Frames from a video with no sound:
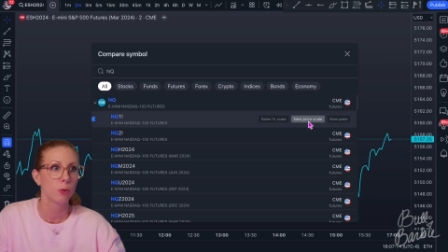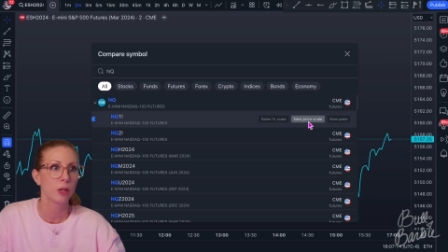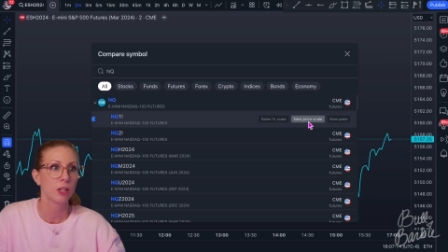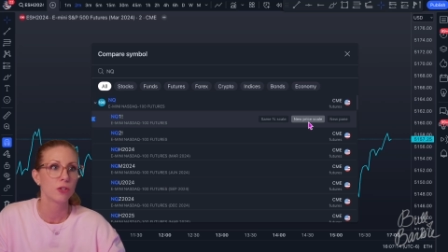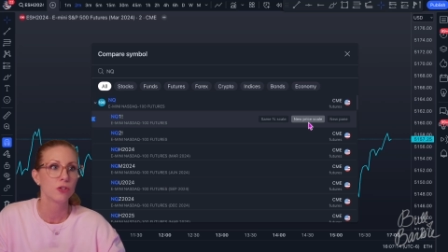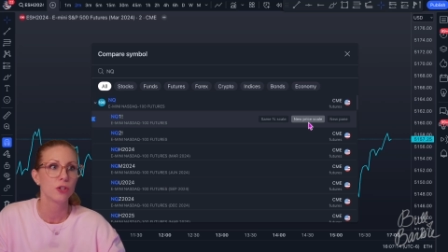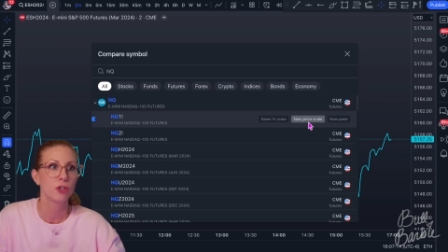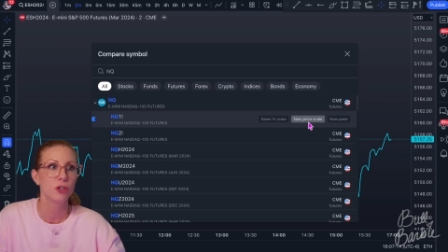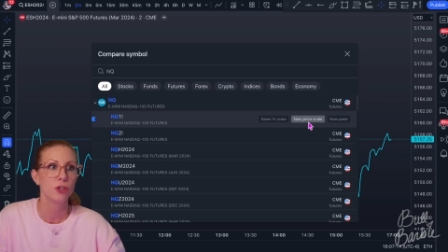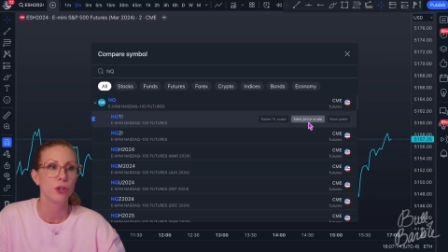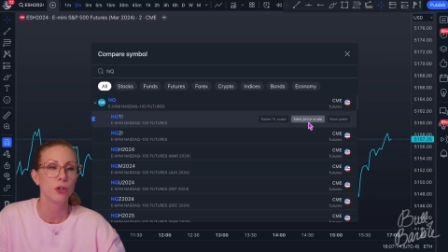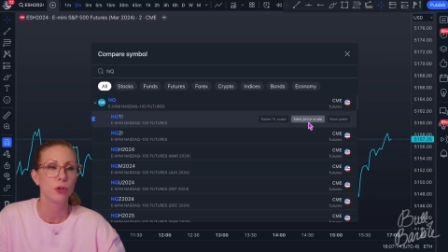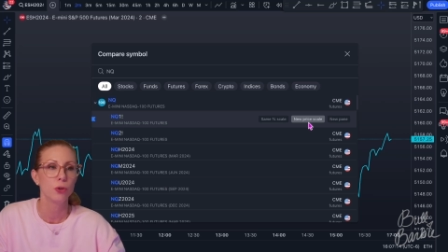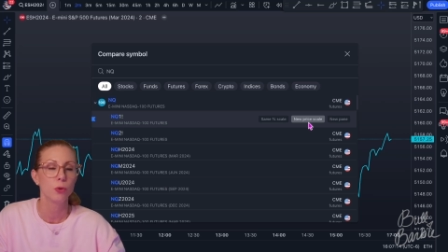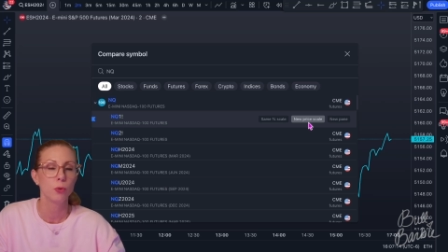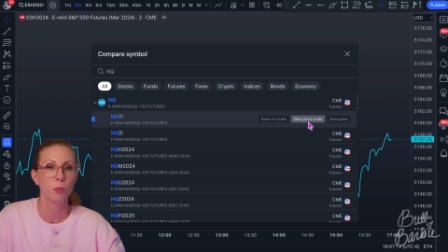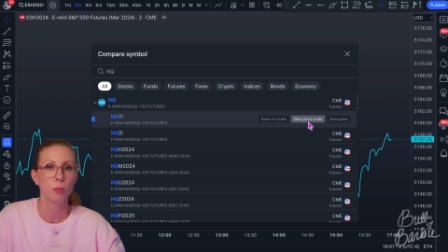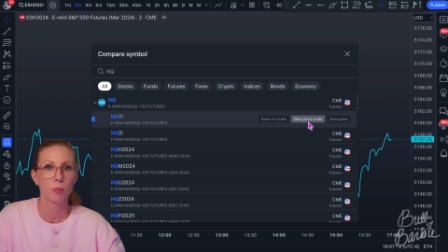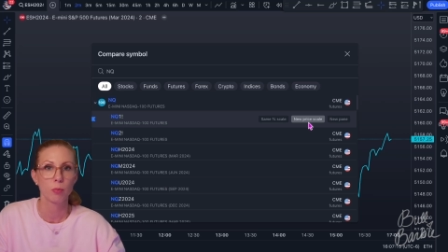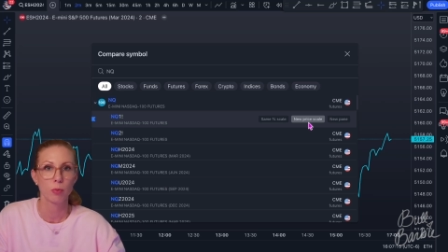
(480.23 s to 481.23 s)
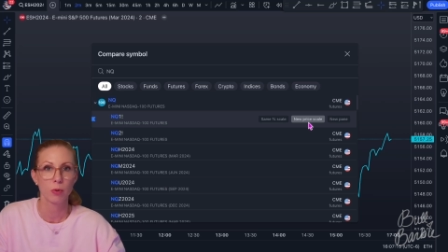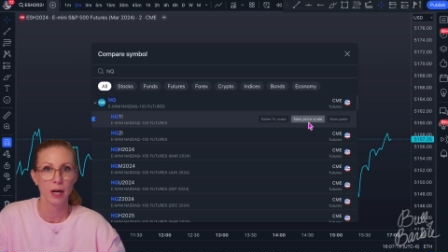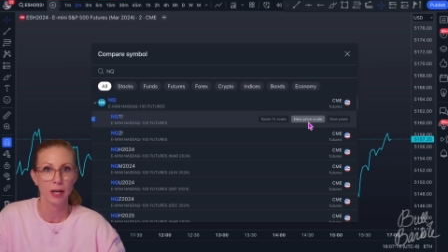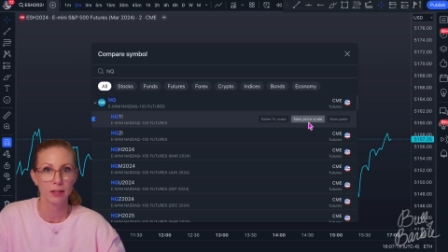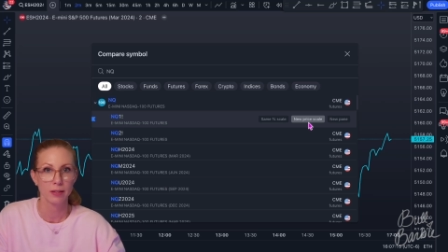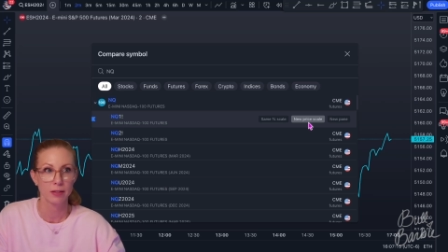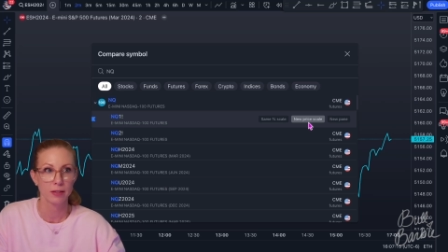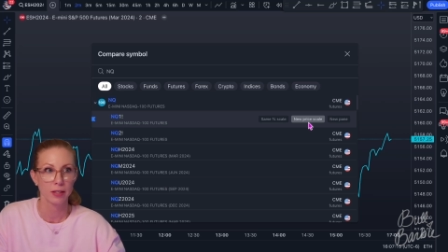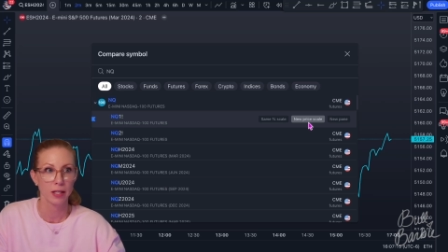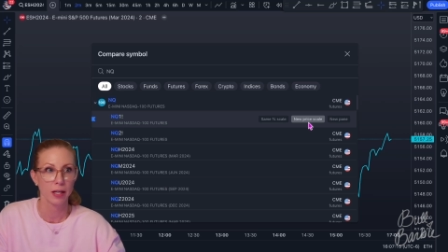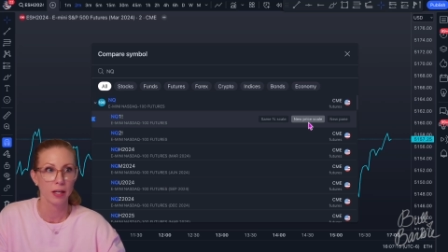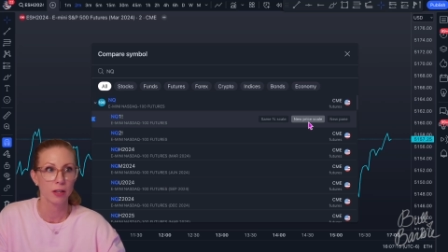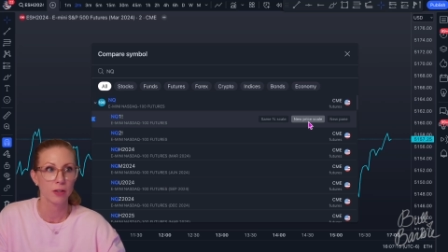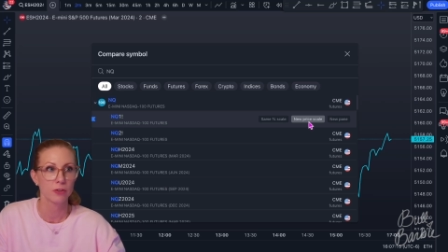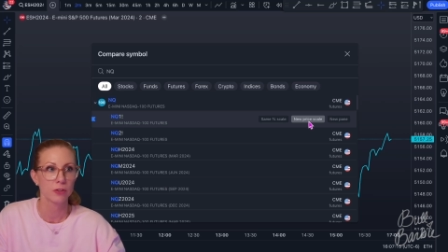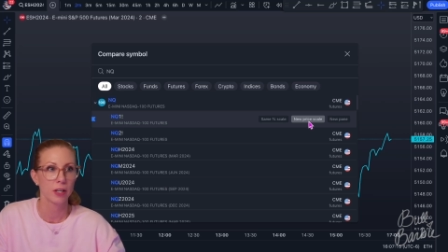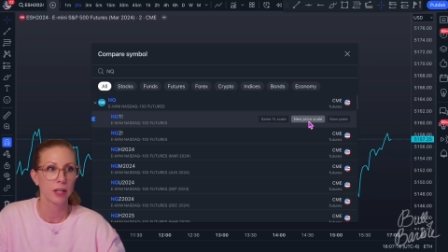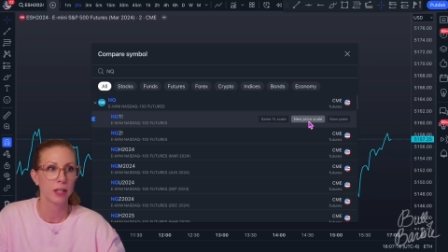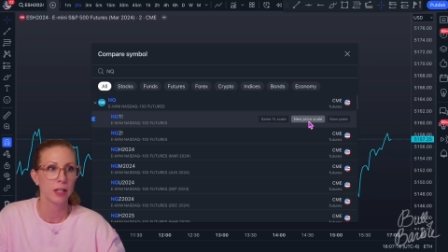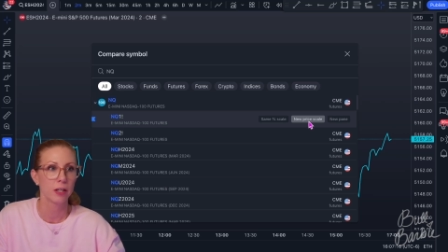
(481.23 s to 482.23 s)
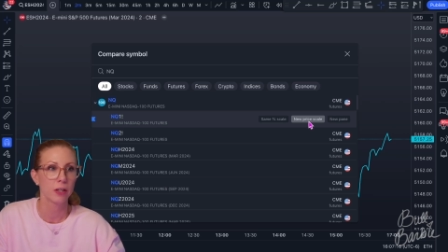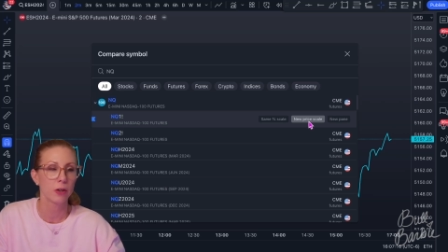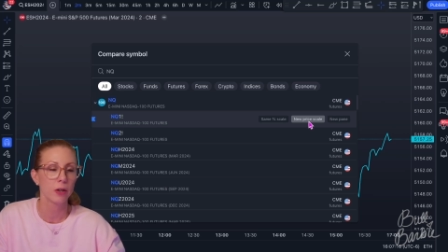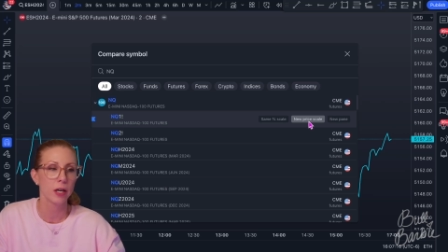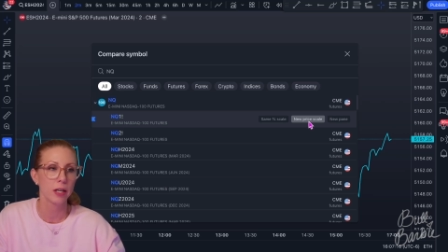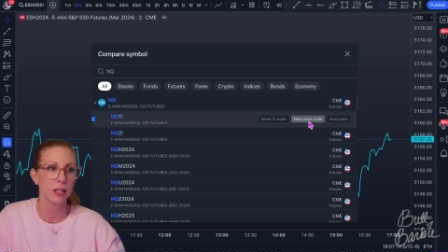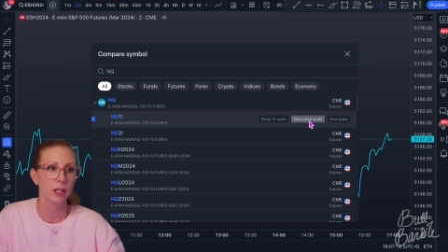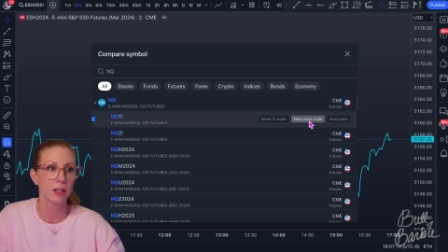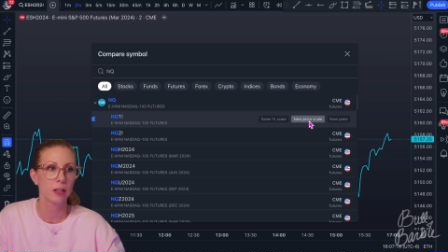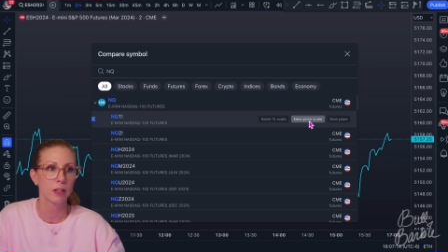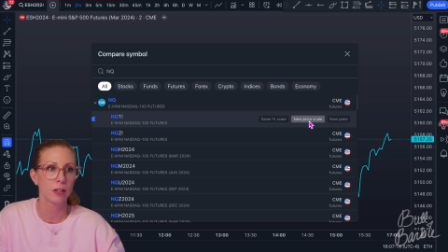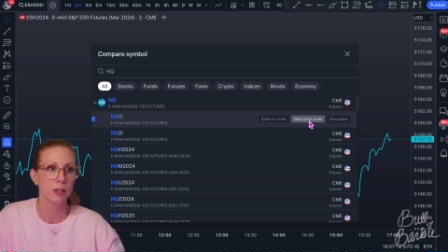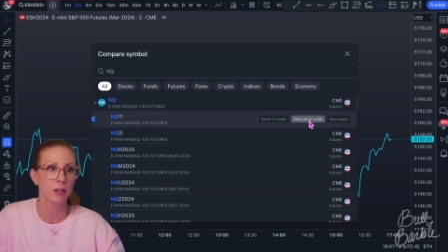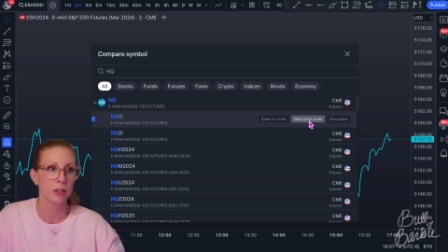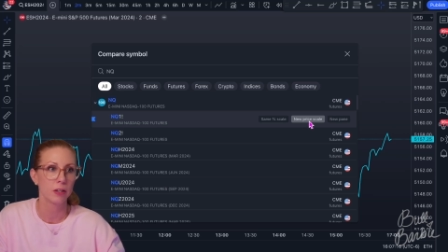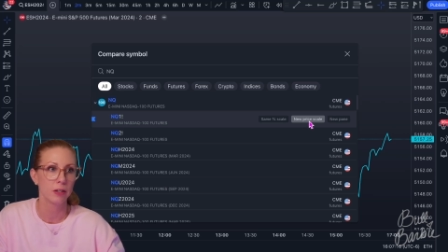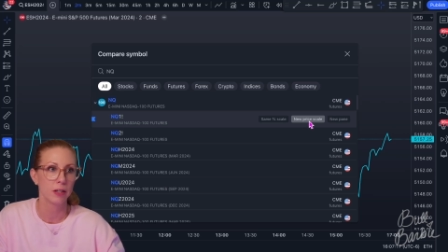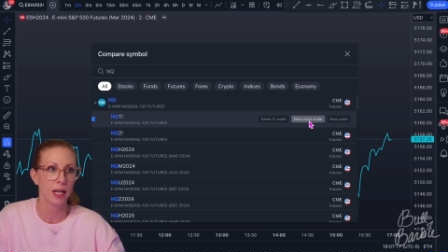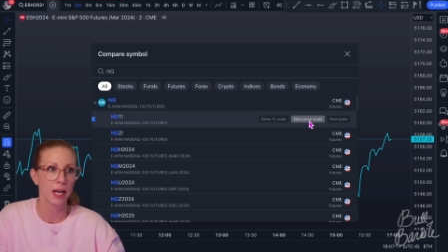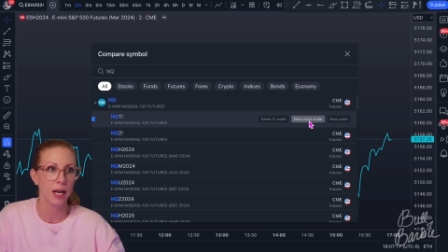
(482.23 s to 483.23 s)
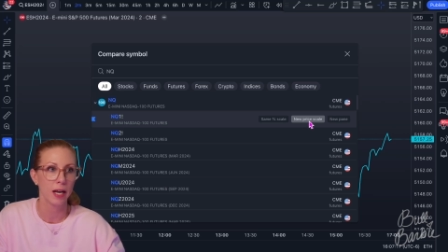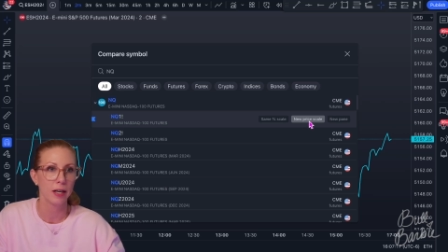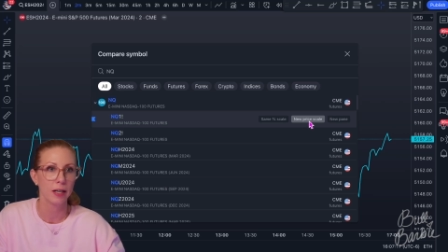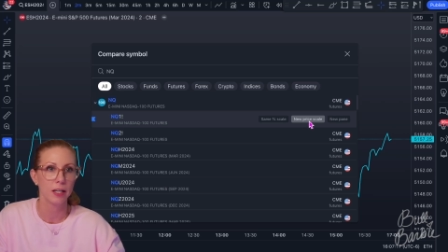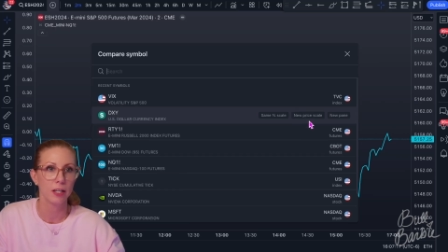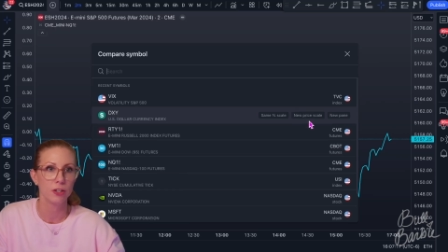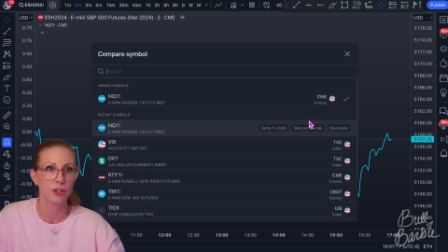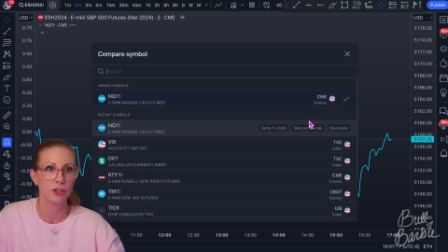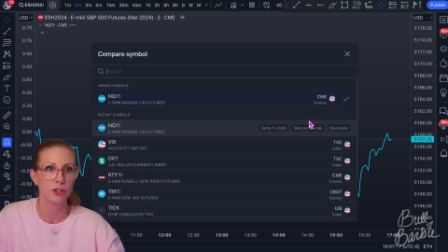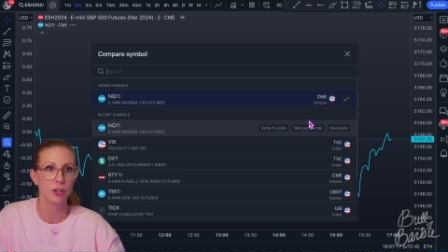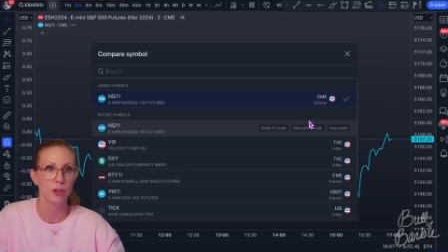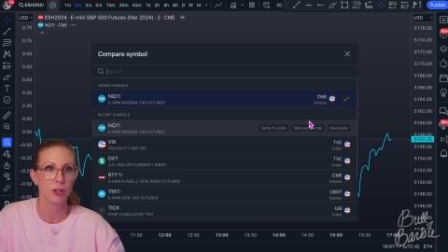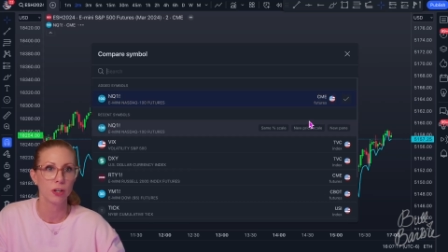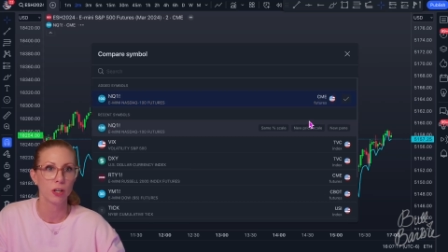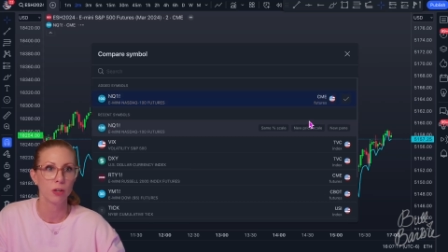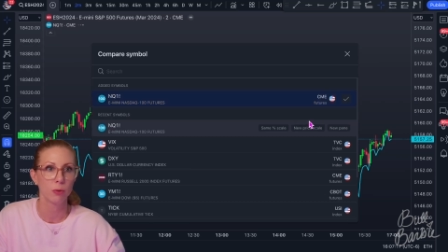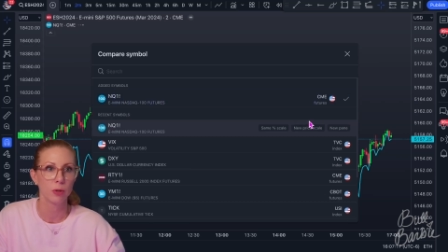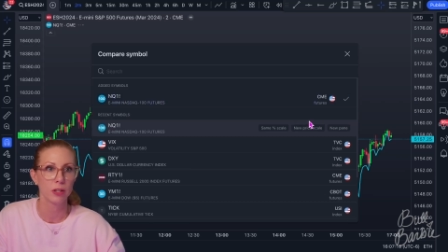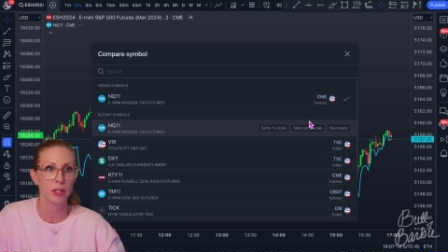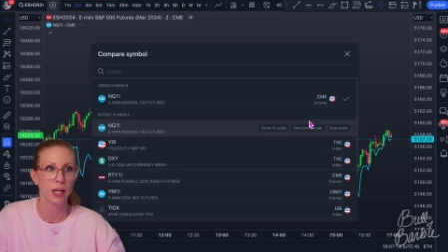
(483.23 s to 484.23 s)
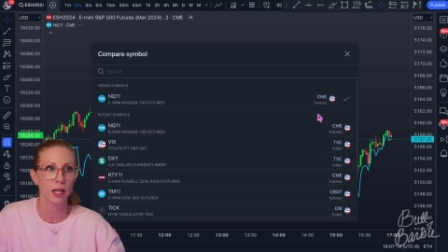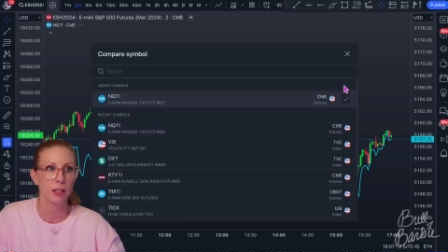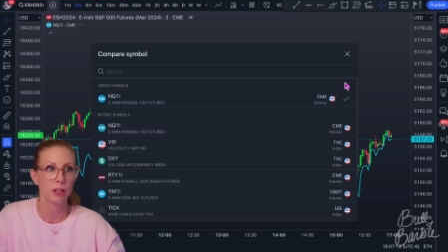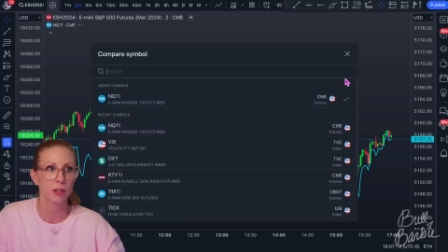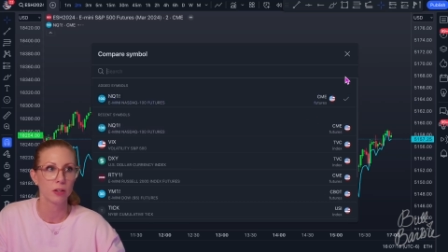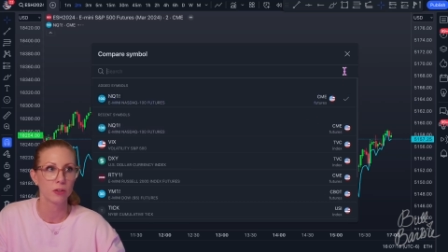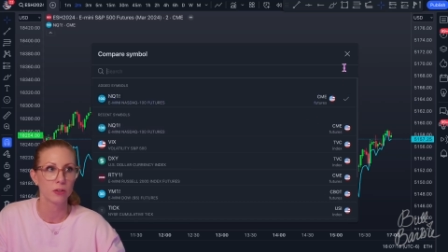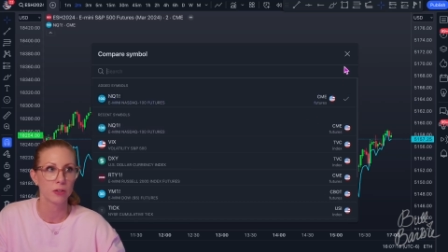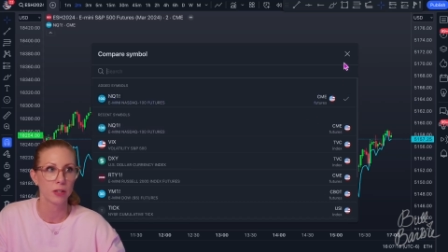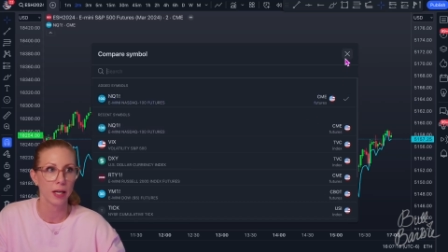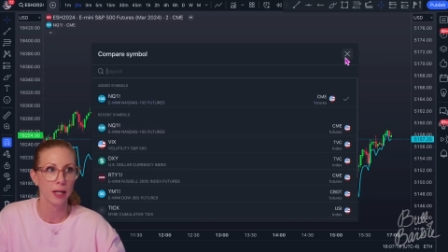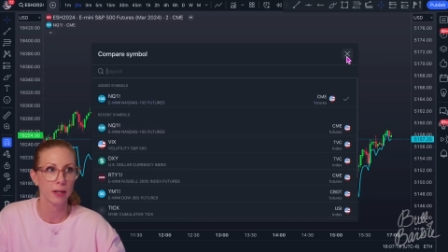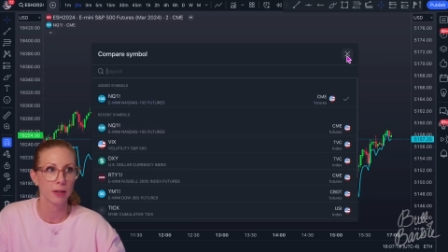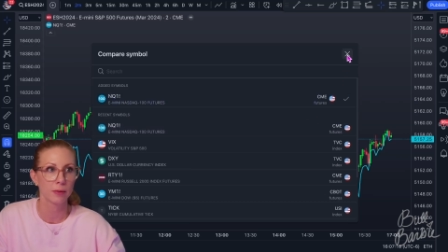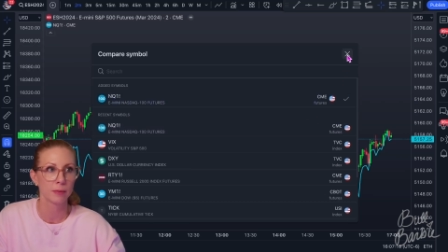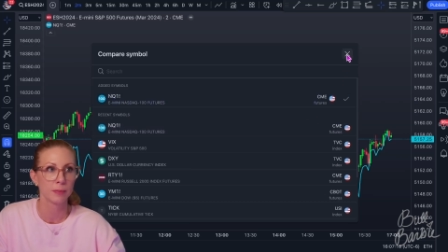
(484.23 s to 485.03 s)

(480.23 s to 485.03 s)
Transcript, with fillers: to new price scale. So I'm going to go ahead and click on that and show y'all what that looks like.